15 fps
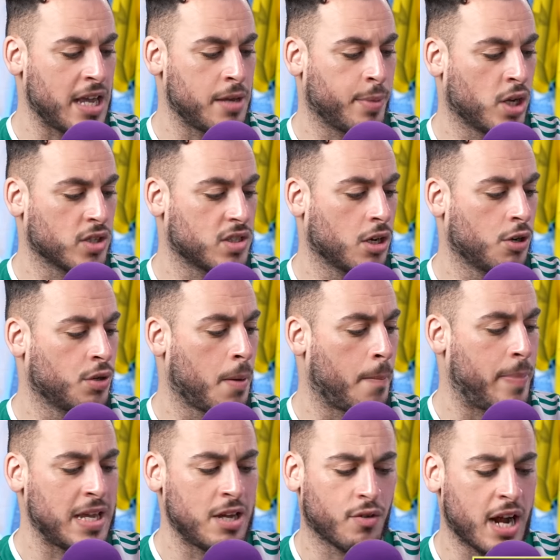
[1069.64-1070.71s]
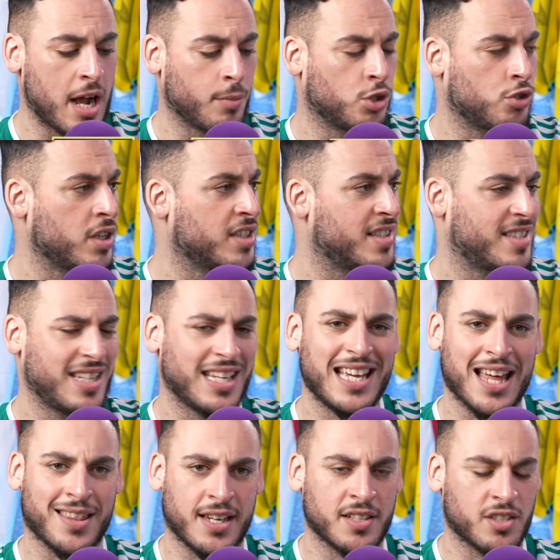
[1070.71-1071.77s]
A, Barcelona. B, Real Madrid. C,
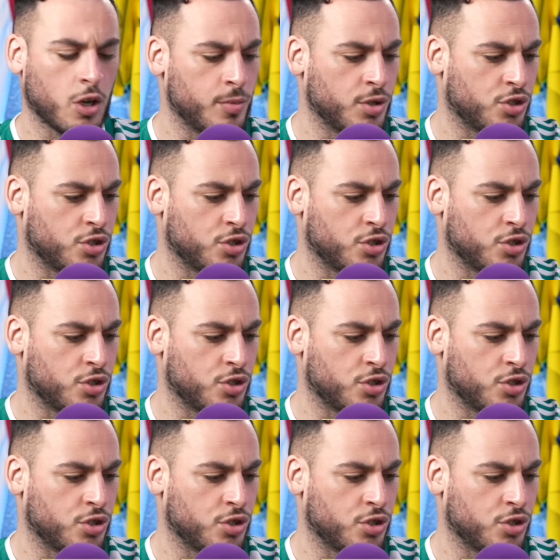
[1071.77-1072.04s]
Atletico